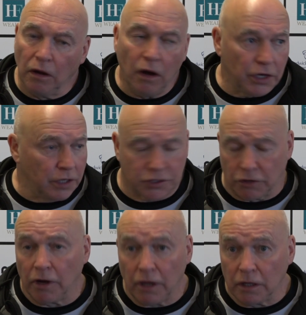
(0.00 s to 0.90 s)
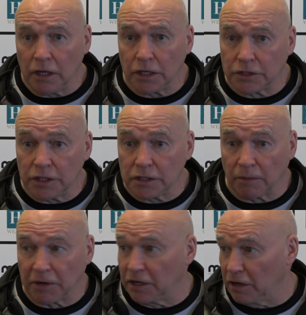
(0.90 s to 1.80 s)
Oh, yeah, it's great. Yeah, it is. I
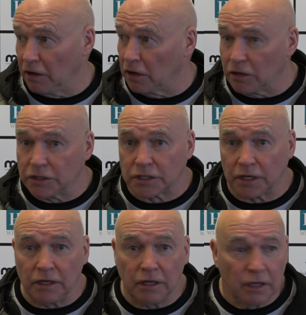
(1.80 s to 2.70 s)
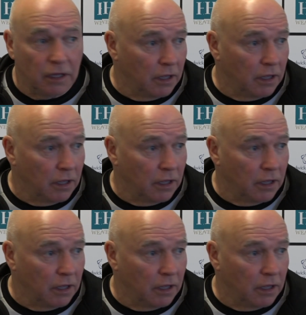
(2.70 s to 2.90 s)
mean, in all honesty,